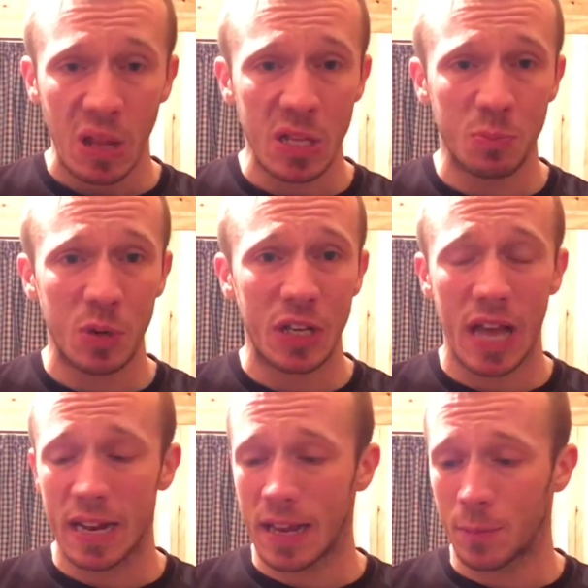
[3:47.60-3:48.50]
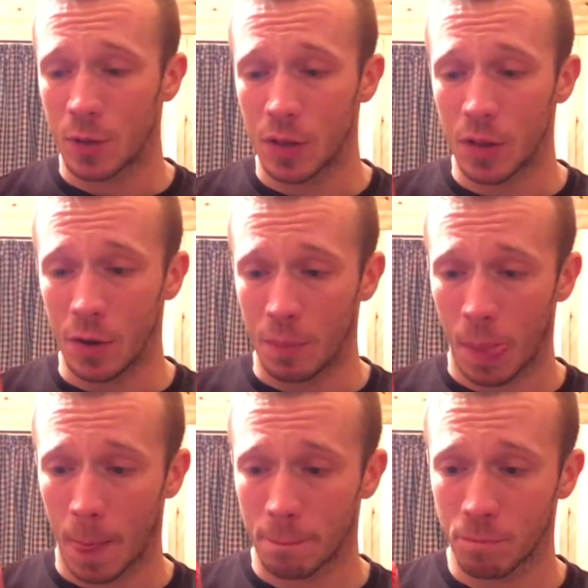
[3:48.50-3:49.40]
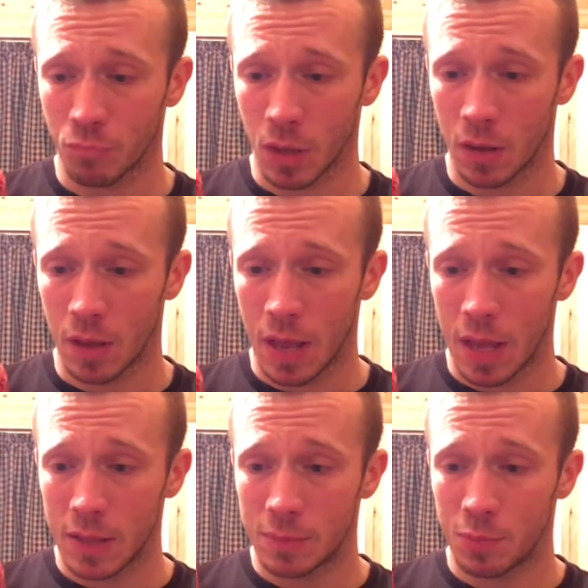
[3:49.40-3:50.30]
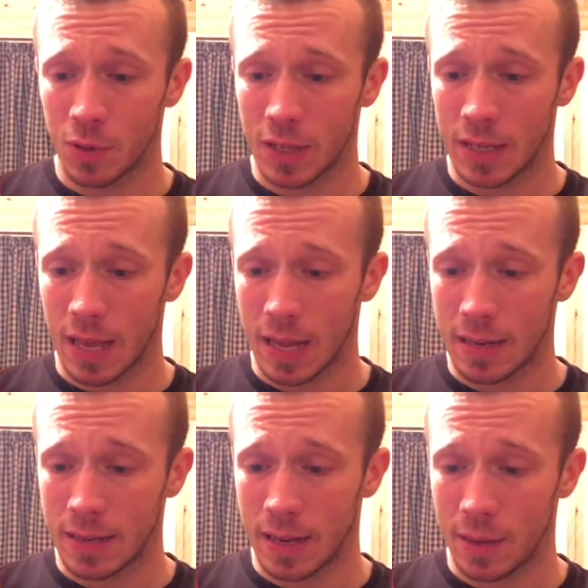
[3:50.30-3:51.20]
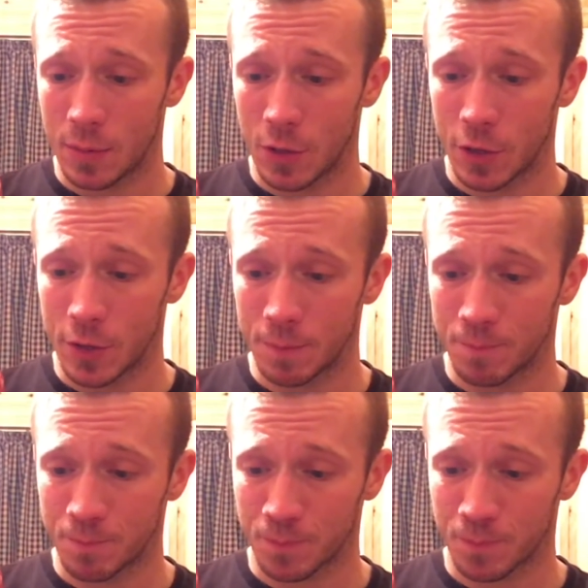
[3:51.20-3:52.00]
It's pretty goddamn good though. It's pretty goddamn good.